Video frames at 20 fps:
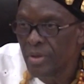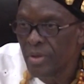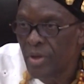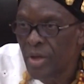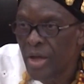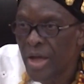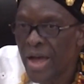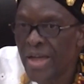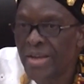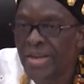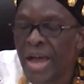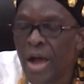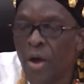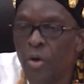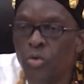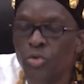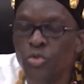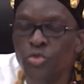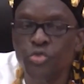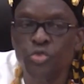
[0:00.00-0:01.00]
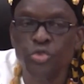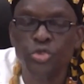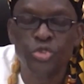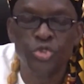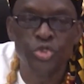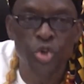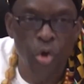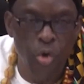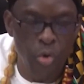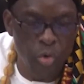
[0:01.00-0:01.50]
And I will do
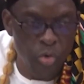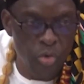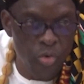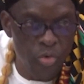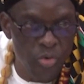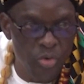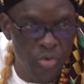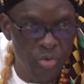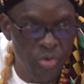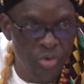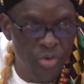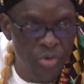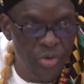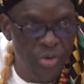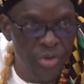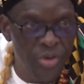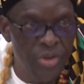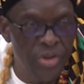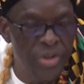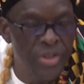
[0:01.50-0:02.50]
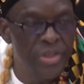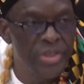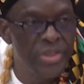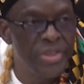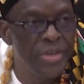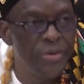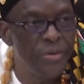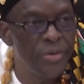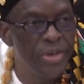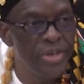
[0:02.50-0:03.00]
so
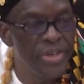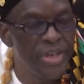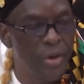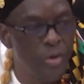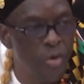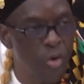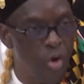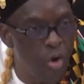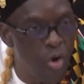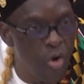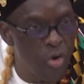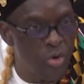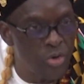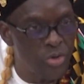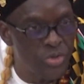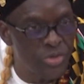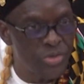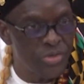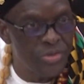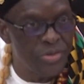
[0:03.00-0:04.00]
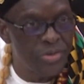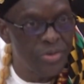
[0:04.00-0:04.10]
during the course